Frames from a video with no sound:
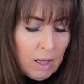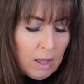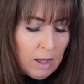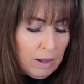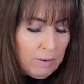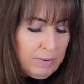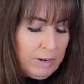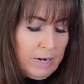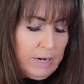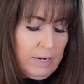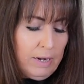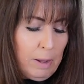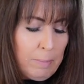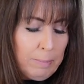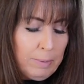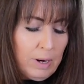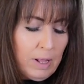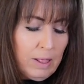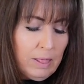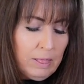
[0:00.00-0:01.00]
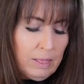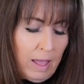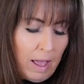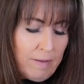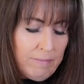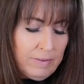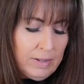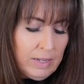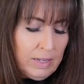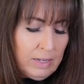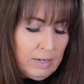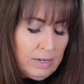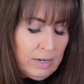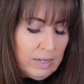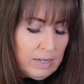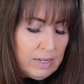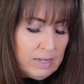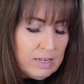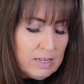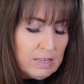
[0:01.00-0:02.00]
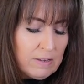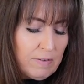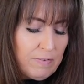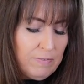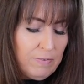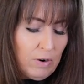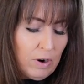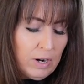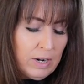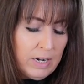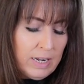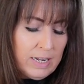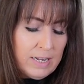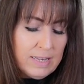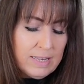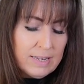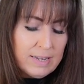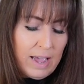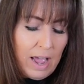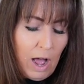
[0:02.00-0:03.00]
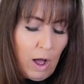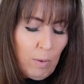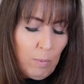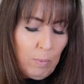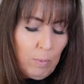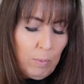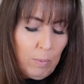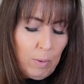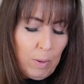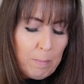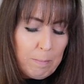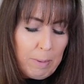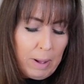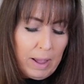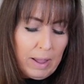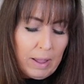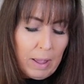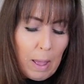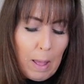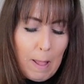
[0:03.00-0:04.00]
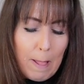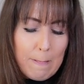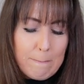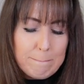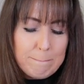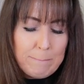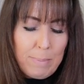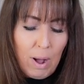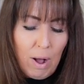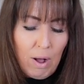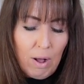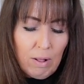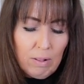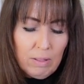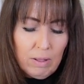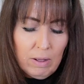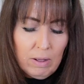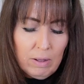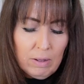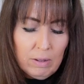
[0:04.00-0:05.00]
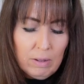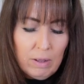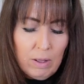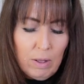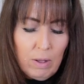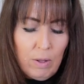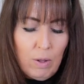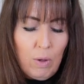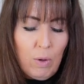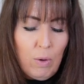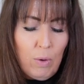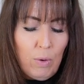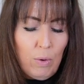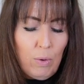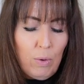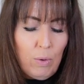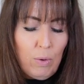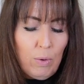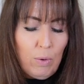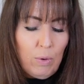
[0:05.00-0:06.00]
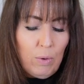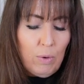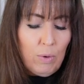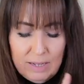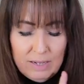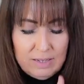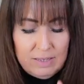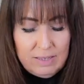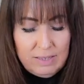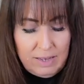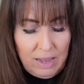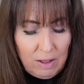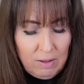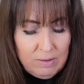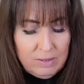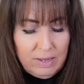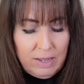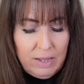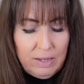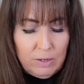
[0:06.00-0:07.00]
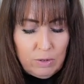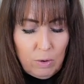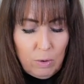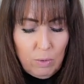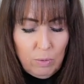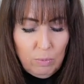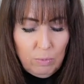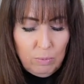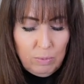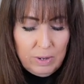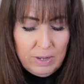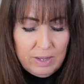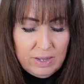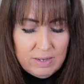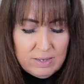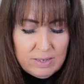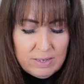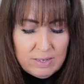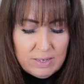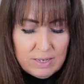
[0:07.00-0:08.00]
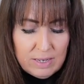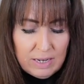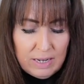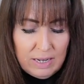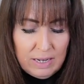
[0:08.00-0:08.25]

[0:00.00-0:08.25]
All right, number 11 is Farnese Cowl by Paula. It sounds like Wisniewska.